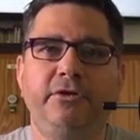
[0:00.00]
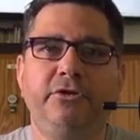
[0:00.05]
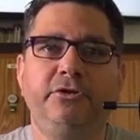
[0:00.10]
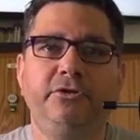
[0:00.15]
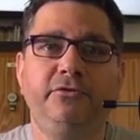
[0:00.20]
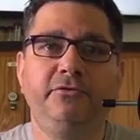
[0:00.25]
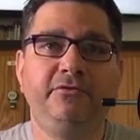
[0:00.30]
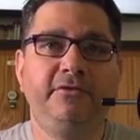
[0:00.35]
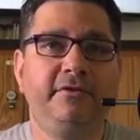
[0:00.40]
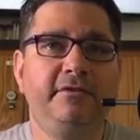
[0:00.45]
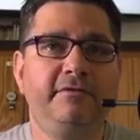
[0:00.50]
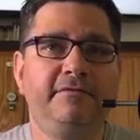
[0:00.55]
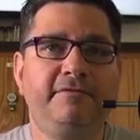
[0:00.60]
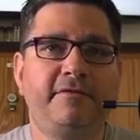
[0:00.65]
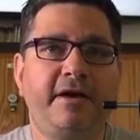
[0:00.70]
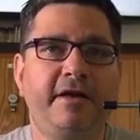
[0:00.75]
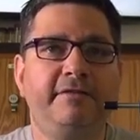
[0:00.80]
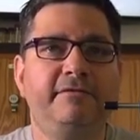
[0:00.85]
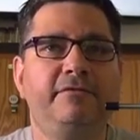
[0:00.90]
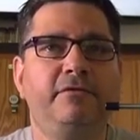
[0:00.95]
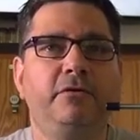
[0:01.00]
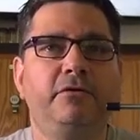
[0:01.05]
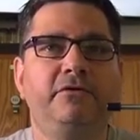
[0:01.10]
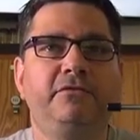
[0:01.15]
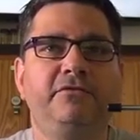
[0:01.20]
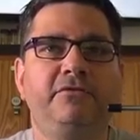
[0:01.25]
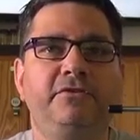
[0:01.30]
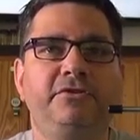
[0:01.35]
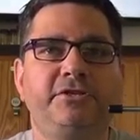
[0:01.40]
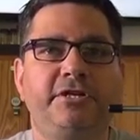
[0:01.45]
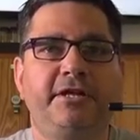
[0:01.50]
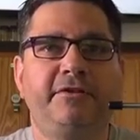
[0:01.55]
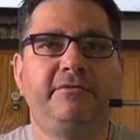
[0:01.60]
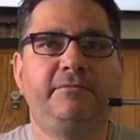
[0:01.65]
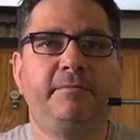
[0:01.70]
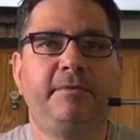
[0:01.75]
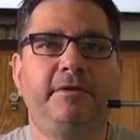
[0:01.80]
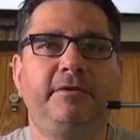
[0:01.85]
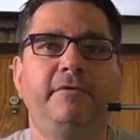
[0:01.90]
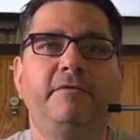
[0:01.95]
Using the fine focus
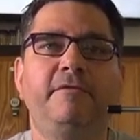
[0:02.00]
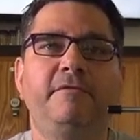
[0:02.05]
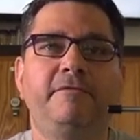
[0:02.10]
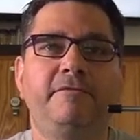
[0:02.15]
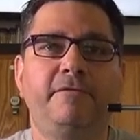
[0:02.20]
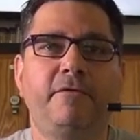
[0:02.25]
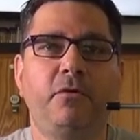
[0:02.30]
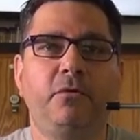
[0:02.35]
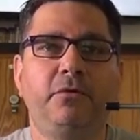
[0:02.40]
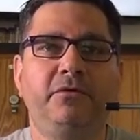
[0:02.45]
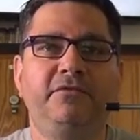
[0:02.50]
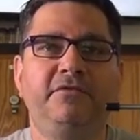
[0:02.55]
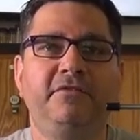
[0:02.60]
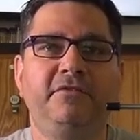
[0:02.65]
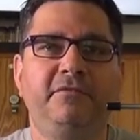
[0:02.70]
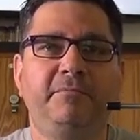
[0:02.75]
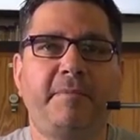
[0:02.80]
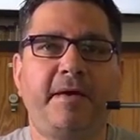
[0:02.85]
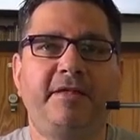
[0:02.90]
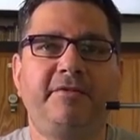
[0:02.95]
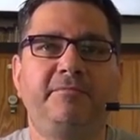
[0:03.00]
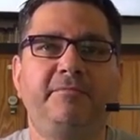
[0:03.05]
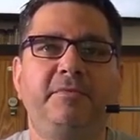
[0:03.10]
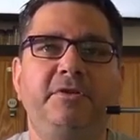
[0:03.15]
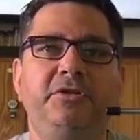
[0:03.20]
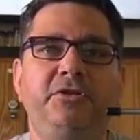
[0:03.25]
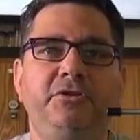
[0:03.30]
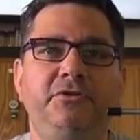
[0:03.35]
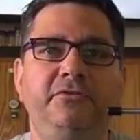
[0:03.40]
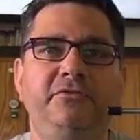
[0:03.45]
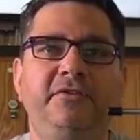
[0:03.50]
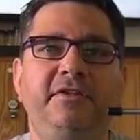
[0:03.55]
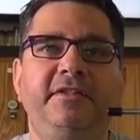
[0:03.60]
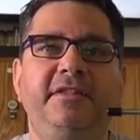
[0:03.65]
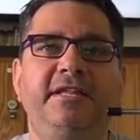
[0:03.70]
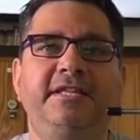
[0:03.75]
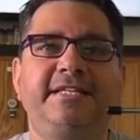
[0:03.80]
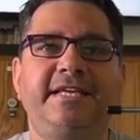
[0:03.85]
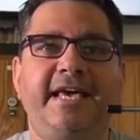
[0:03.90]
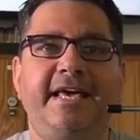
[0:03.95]
adjustment, focus the specimen using
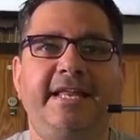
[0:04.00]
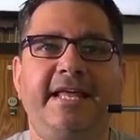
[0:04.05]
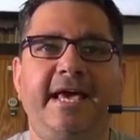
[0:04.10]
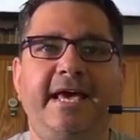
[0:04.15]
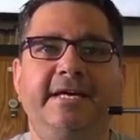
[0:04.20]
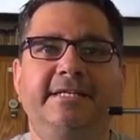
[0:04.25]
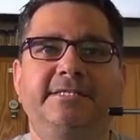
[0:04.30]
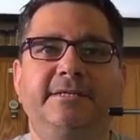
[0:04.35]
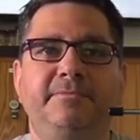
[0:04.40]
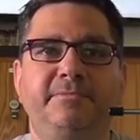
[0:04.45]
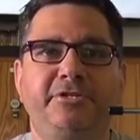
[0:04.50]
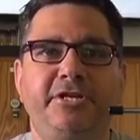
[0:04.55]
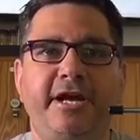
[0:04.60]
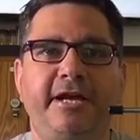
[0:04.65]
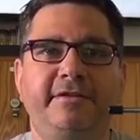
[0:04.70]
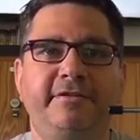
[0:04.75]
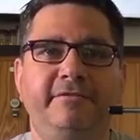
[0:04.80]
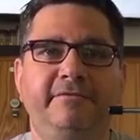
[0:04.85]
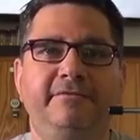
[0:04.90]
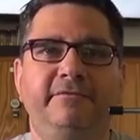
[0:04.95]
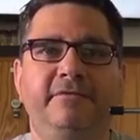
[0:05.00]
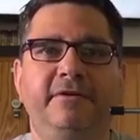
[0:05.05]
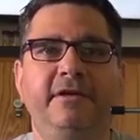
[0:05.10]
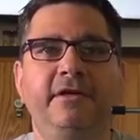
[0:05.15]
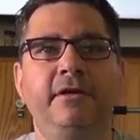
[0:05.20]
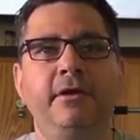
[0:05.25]
the 10x objective.